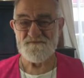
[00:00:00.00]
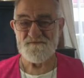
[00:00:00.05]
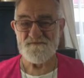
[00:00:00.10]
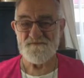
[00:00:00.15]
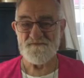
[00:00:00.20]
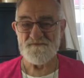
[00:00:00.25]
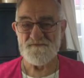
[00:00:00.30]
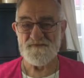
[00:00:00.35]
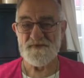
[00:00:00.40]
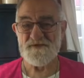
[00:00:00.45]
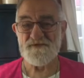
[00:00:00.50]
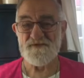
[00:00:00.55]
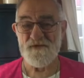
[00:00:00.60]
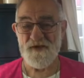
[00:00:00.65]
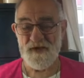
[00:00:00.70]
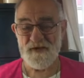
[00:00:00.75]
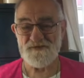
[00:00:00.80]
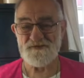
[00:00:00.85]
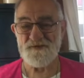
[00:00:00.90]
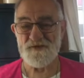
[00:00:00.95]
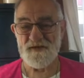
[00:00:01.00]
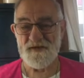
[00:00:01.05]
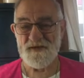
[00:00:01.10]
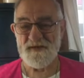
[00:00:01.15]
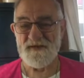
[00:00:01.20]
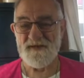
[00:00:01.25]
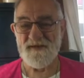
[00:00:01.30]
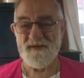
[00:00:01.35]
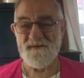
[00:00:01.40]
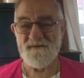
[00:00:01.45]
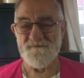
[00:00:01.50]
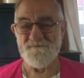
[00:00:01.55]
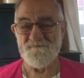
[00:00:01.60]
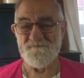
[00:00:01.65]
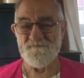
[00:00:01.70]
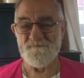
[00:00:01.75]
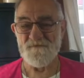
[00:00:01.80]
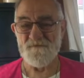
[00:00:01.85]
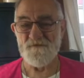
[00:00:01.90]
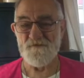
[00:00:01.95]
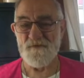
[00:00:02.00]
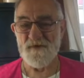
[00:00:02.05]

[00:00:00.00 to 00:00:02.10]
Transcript: But gradually we